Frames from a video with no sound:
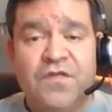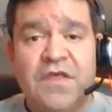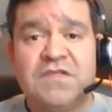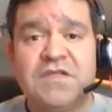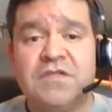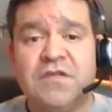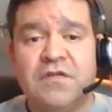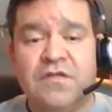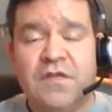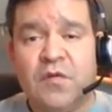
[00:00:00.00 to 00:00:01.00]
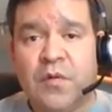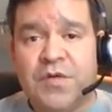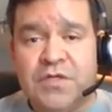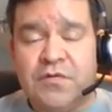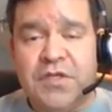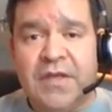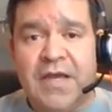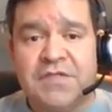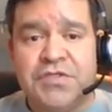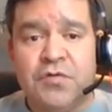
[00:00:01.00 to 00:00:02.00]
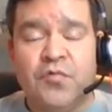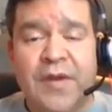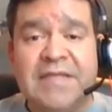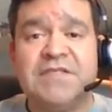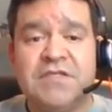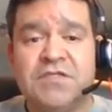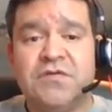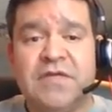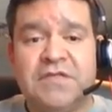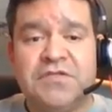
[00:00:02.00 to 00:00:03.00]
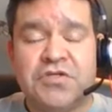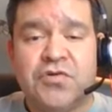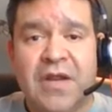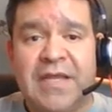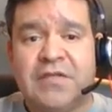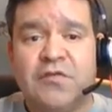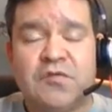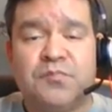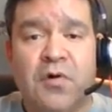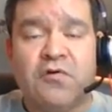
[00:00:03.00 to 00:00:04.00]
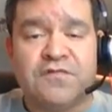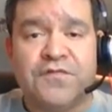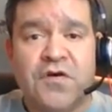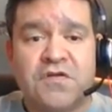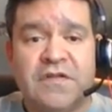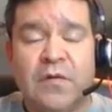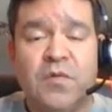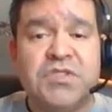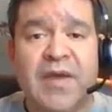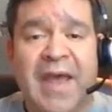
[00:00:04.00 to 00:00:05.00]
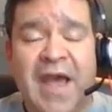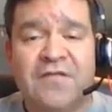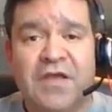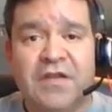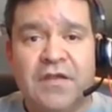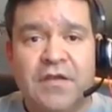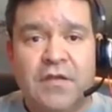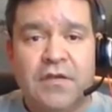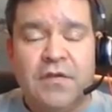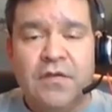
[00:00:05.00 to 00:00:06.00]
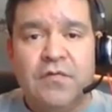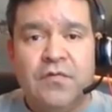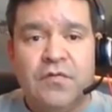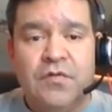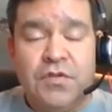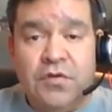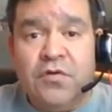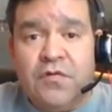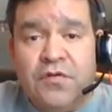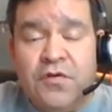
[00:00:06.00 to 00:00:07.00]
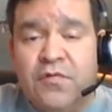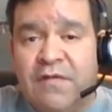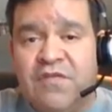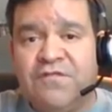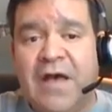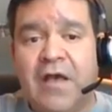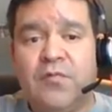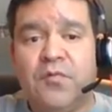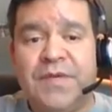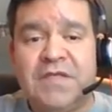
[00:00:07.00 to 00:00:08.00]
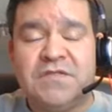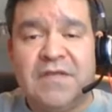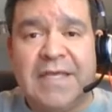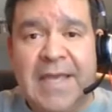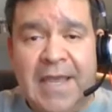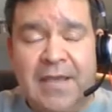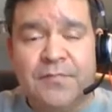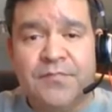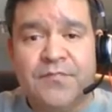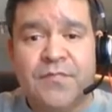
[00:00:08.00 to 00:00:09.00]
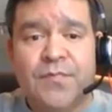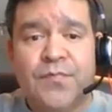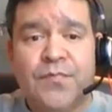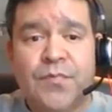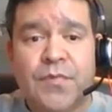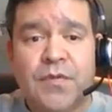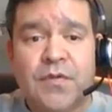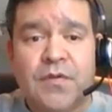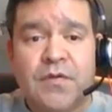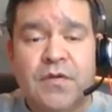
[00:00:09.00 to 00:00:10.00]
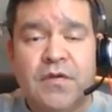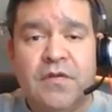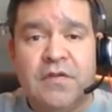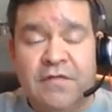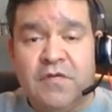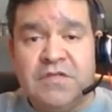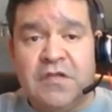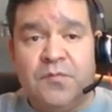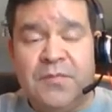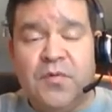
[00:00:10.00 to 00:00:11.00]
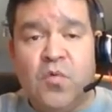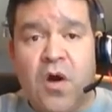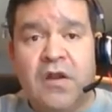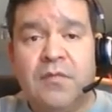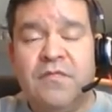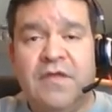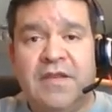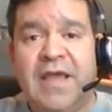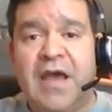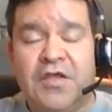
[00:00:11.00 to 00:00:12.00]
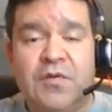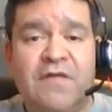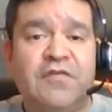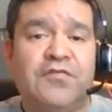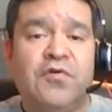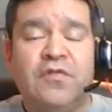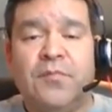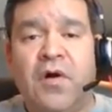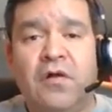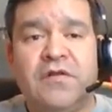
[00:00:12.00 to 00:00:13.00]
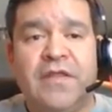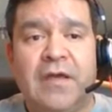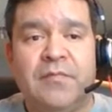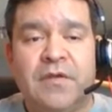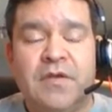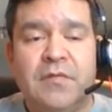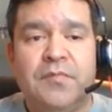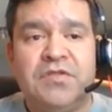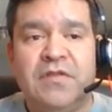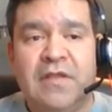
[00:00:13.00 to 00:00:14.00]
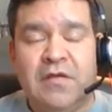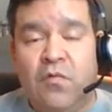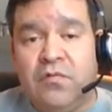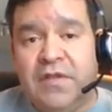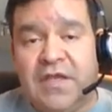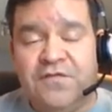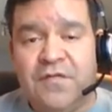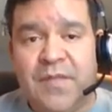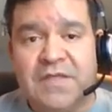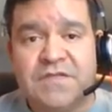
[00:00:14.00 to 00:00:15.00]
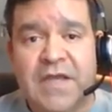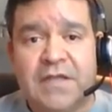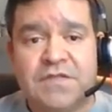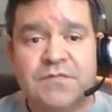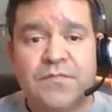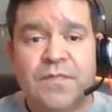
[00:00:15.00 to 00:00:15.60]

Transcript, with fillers: This is the, what we're doing, you guys. You're racing to these and you're trying to get to those balls first. And then once you have it, you're, you're you have the valuable piece of the game. I love if that. those other people want them, then yeah, you have to throw the ball to them, but only if it makes sense.